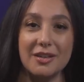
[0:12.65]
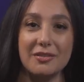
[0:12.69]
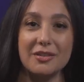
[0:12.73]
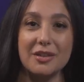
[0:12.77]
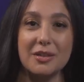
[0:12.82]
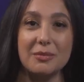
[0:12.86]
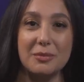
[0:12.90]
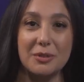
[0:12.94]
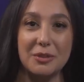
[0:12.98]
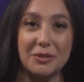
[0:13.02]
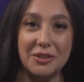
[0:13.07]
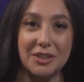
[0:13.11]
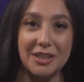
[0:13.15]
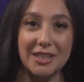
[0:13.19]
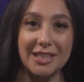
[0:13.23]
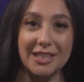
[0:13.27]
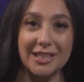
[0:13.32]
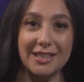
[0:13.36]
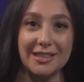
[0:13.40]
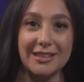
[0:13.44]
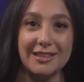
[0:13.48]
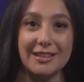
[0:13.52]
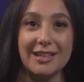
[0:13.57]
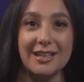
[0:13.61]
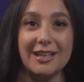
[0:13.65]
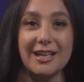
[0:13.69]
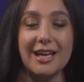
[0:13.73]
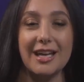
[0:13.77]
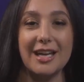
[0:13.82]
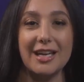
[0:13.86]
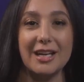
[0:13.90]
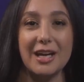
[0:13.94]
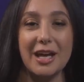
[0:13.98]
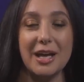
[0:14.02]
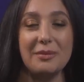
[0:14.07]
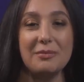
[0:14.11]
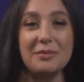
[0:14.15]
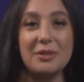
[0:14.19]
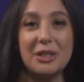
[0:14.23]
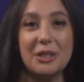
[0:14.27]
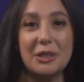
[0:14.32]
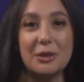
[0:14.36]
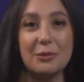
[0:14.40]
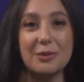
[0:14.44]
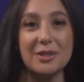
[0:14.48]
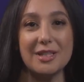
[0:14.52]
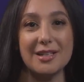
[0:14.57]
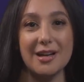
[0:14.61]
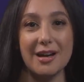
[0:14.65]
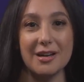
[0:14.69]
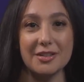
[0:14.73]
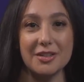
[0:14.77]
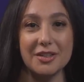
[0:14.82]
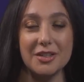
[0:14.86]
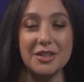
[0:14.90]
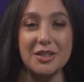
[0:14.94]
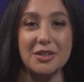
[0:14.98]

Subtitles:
of Community, and I'm here with Dr.